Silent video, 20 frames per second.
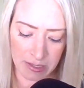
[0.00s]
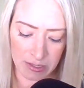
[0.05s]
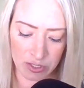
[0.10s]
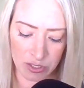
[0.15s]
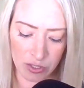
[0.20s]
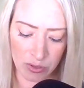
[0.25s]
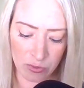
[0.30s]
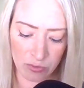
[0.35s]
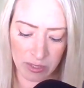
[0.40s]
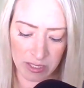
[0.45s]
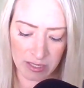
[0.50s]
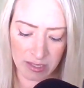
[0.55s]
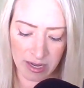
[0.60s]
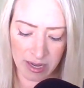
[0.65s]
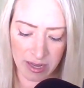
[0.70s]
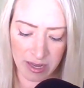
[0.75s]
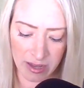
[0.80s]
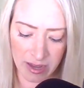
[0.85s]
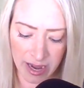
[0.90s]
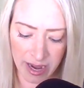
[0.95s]
So
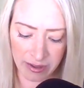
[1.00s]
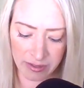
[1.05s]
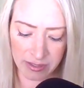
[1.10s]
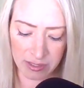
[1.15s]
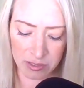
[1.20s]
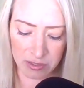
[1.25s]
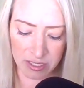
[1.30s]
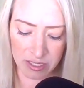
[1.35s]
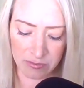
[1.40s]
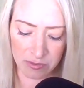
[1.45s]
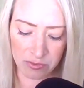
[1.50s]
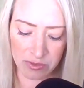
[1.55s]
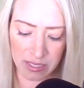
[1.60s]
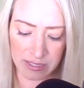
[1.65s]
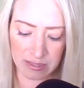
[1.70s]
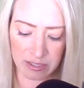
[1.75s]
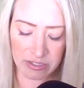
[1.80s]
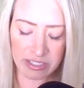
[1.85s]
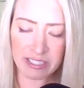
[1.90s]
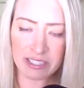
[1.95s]
how this giveaway
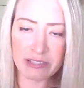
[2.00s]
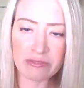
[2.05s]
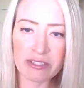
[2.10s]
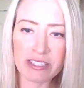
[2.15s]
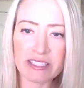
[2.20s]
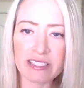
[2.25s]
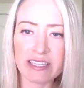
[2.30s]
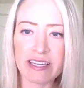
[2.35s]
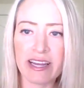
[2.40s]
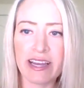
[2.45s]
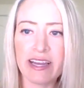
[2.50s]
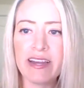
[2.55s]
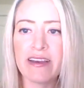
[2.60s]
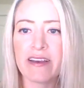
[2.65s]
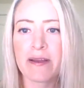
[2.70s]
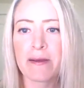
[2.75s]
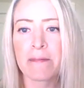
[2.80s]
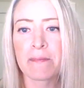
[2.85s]
is going to work today